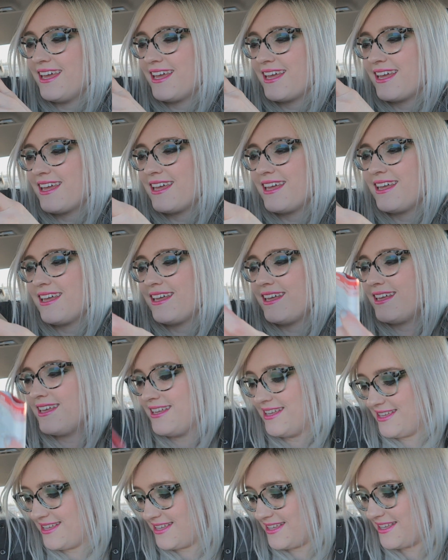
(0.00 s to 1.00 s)

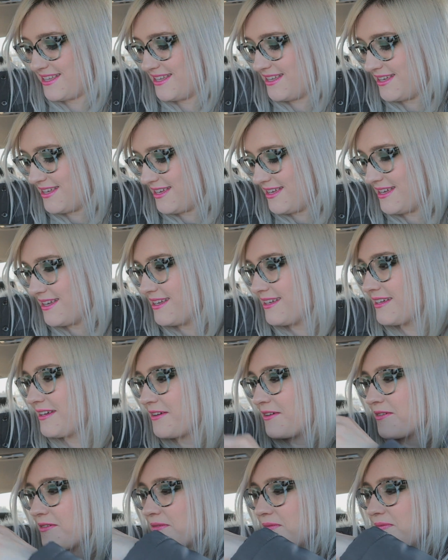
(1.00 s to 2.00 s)

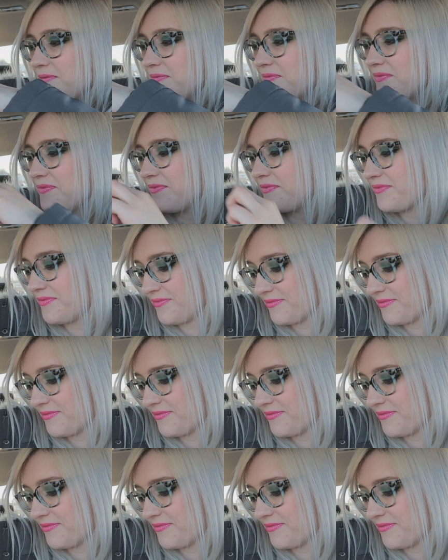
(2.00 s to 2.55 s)
(silence)